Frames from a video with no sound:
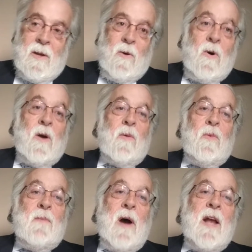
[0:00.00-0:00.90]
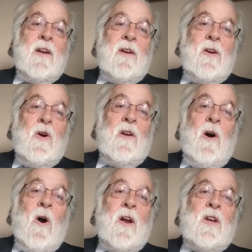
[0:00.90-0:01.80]
Or we could
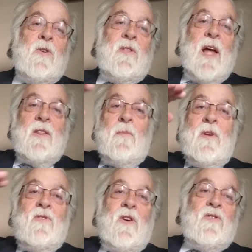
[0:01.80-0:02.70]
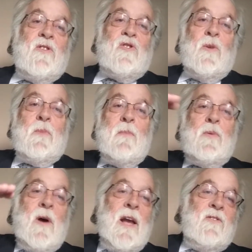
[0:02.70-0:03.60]
argue that the mezuzah should be
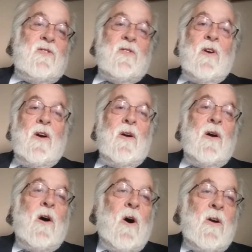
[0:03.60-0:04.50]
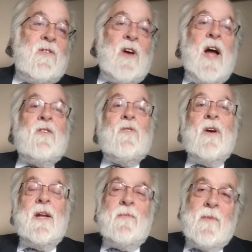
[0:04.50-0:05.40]
placed
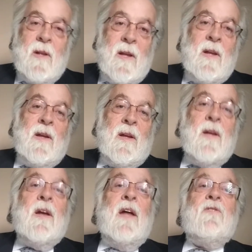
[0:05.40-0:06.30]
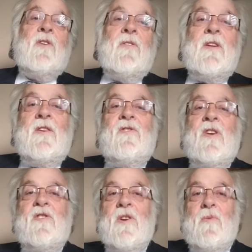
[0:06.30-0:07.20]
horizontally. And so the
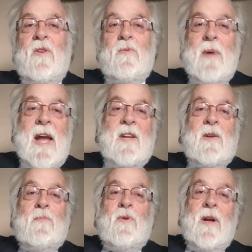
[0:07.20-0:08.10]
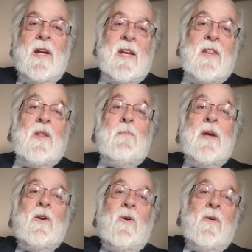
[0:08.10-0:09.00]
decision was made to put it in the
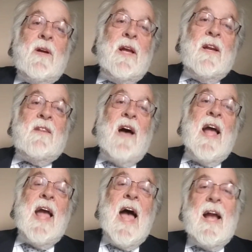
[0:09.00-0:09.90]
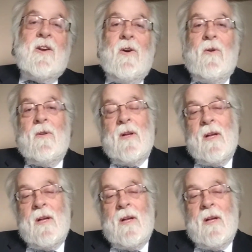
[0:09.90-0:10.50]
middle, in a diagonal,